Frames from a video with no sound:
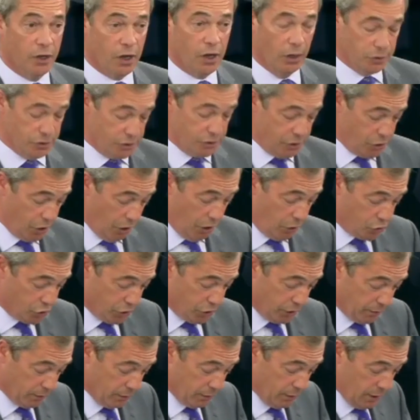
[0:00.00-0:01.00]

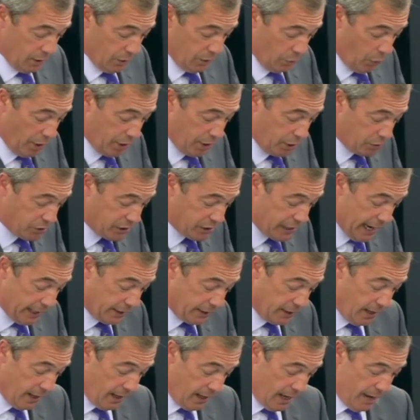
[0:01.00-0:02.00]
Constitution, where you
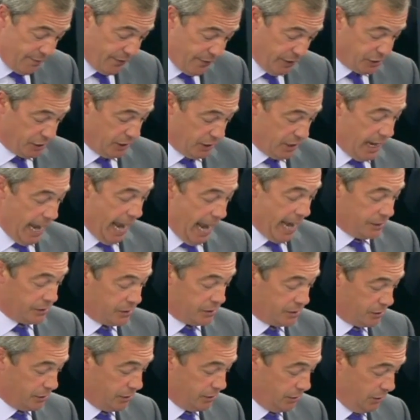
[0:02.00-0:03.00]
said, if it's a
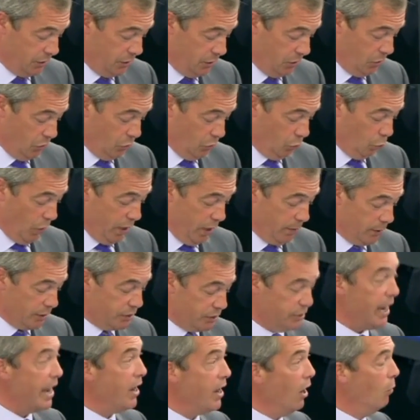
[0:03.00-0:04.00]
yes, we will
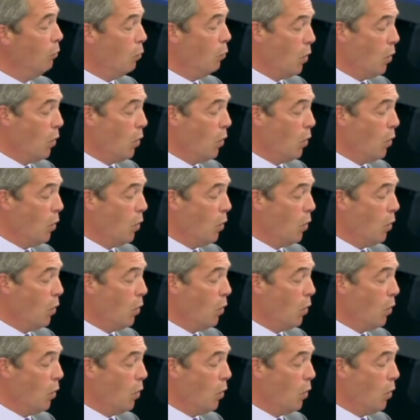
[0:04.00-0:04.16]
say on